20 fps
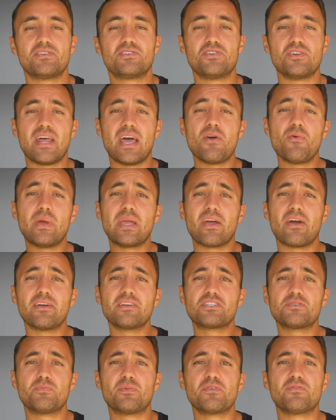Today we're going
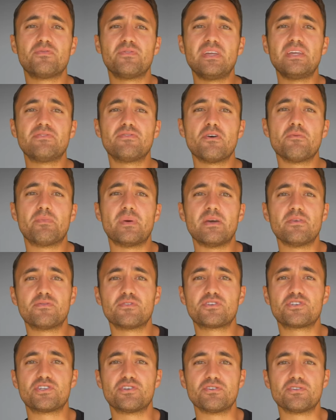to put
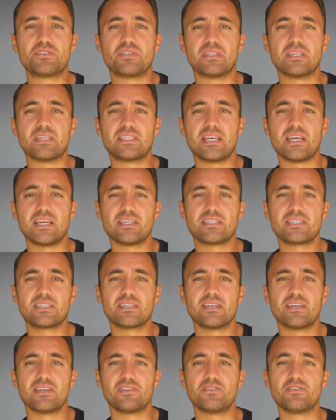Vivobarefoot shoes to the test
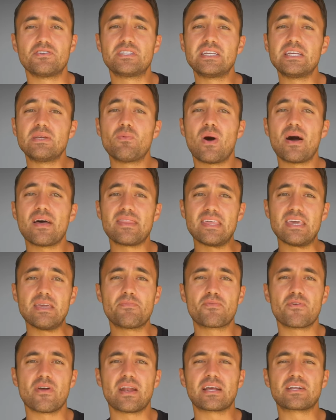to see why their
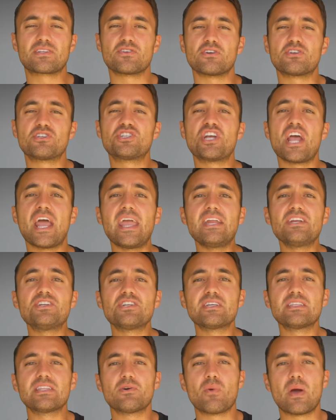products are
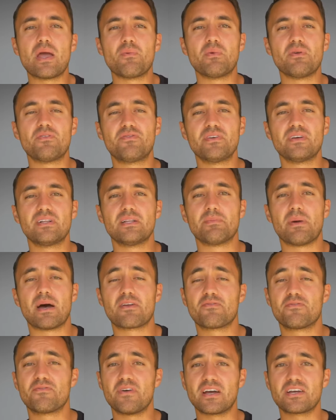changing the way we feel about
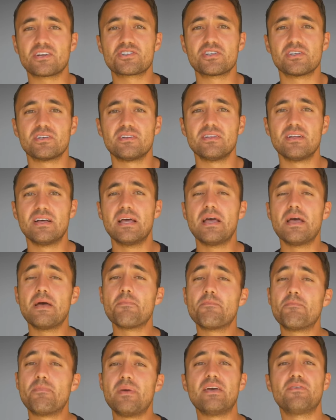functional,
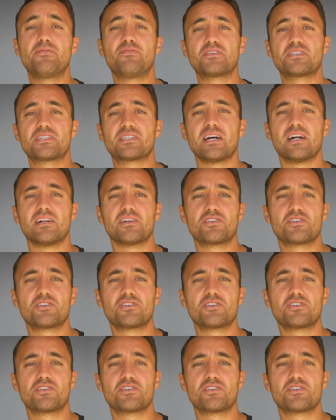barefoot style